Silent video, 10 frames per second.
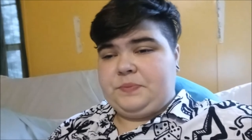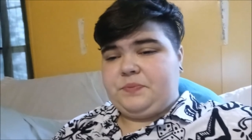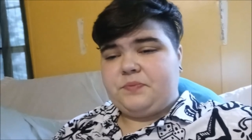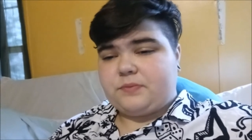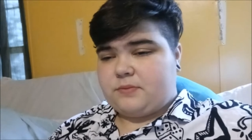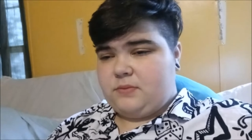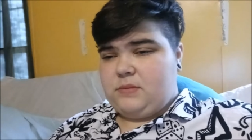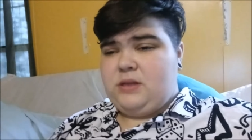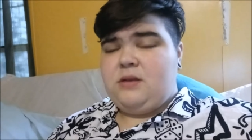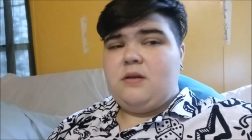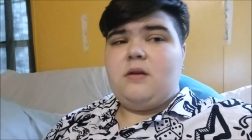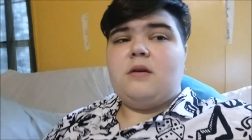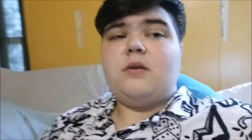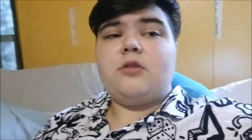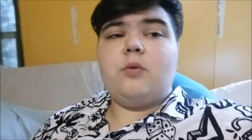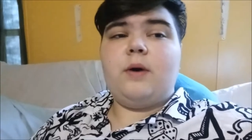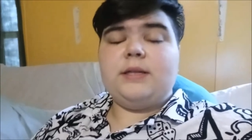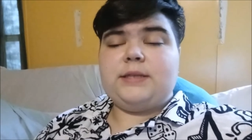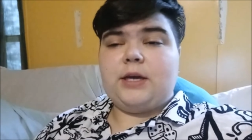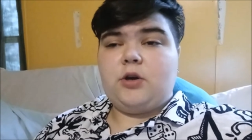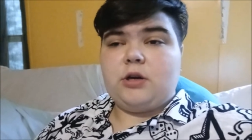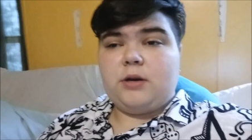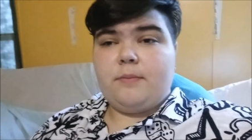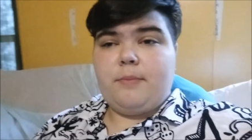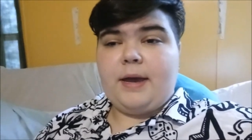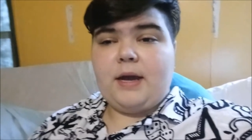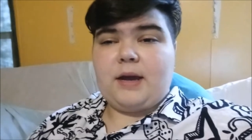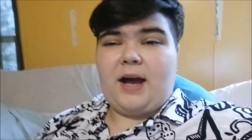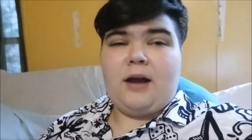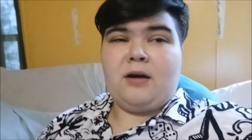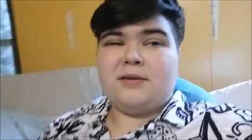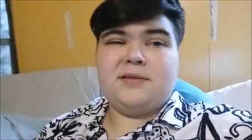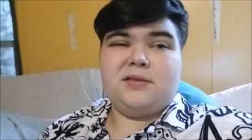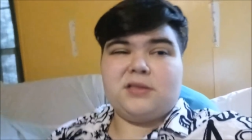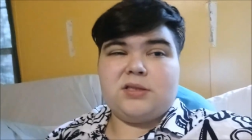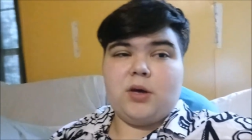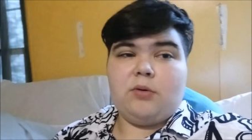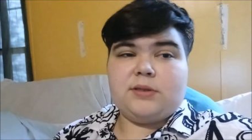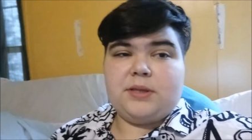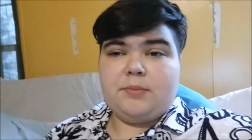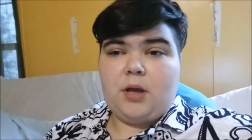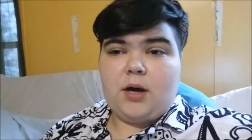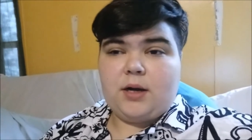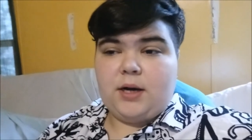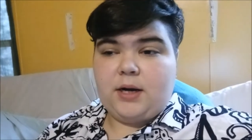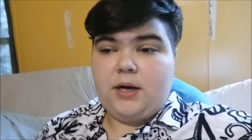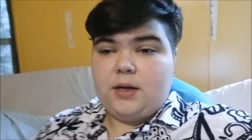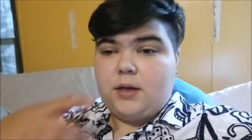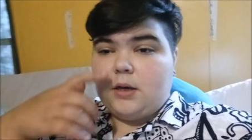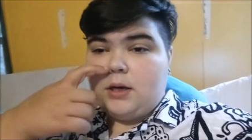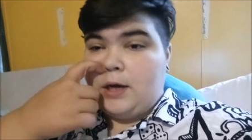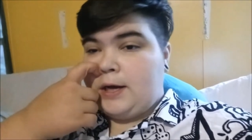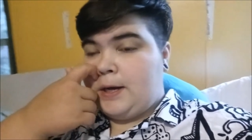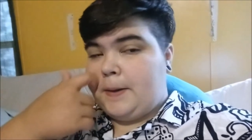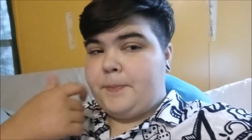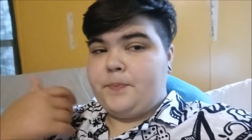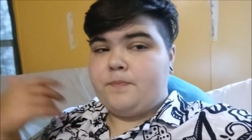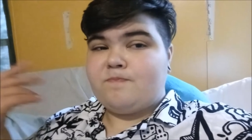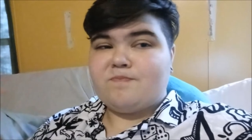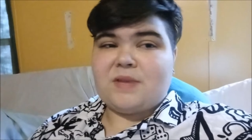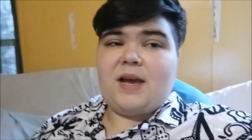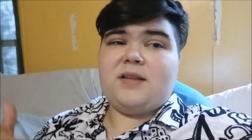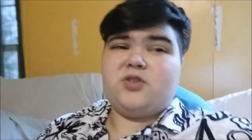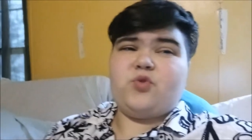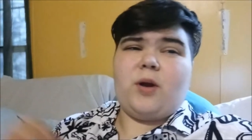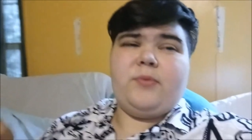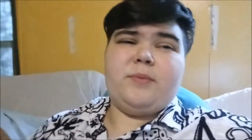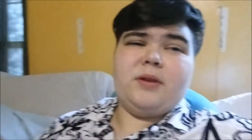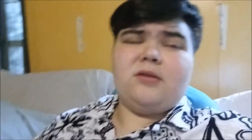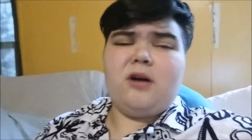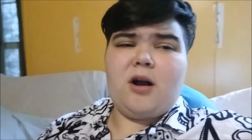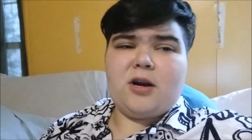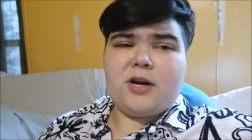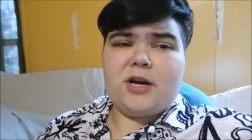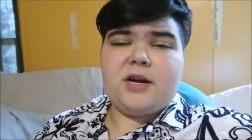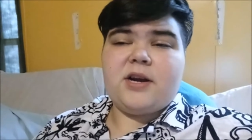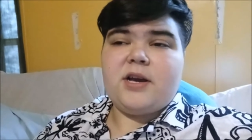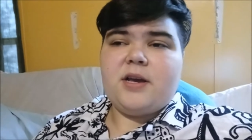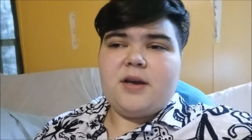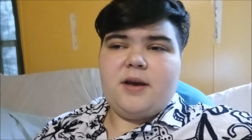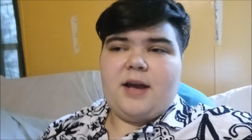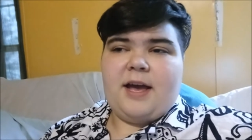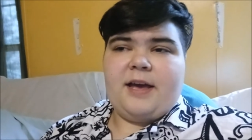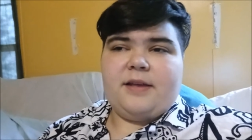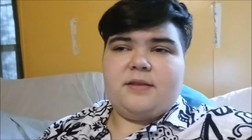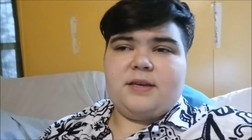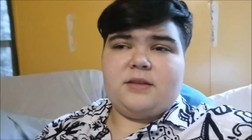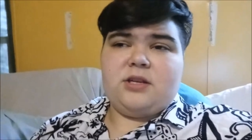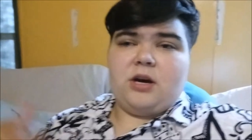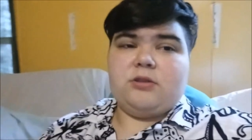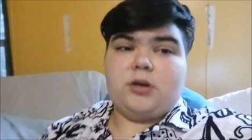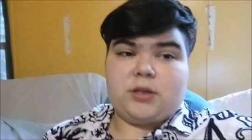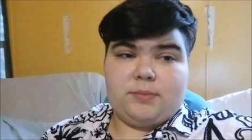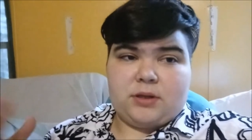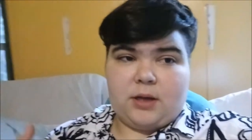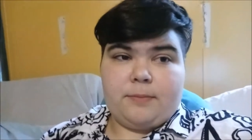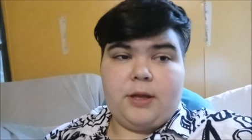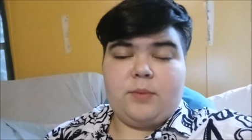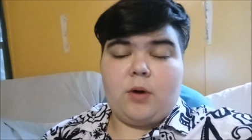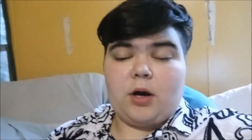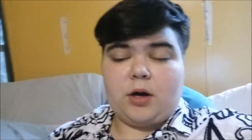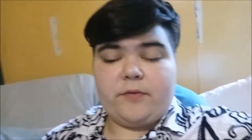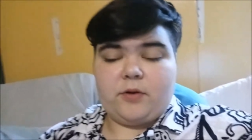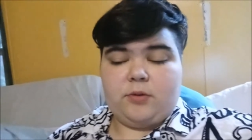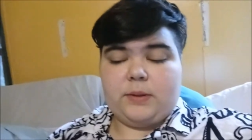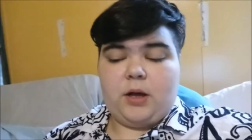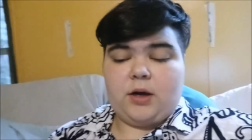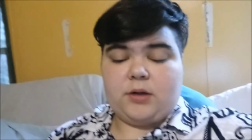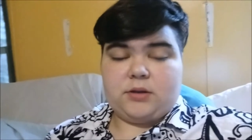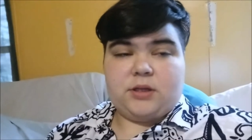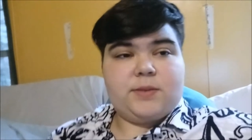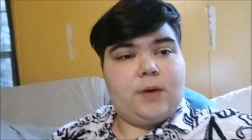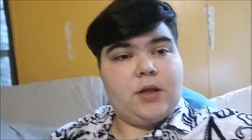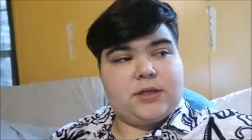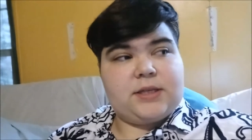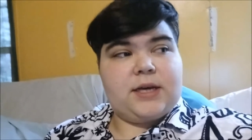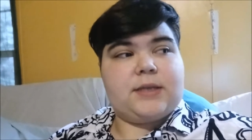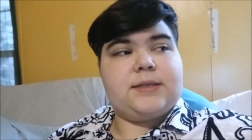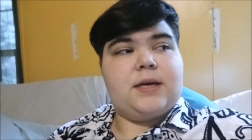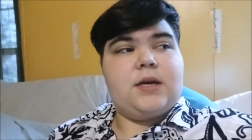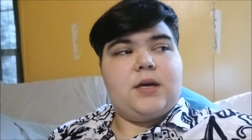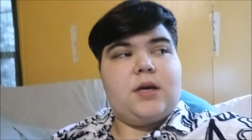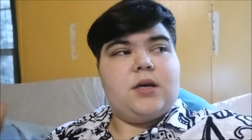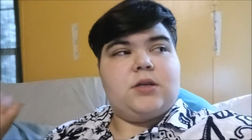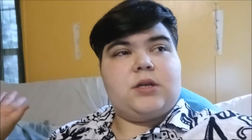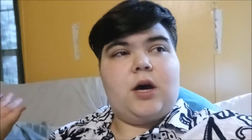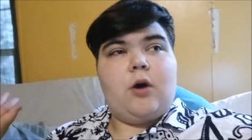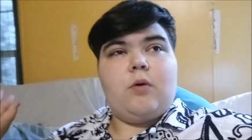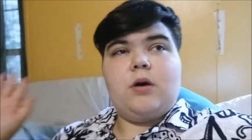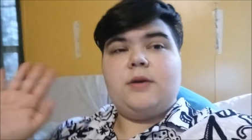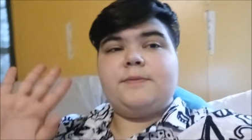the ones I couldn't bake, I honestly just soaked them longer um, and scrubbed them a little harder and then you know soaked them in like plain water for a little bit longer than the smaller sticks so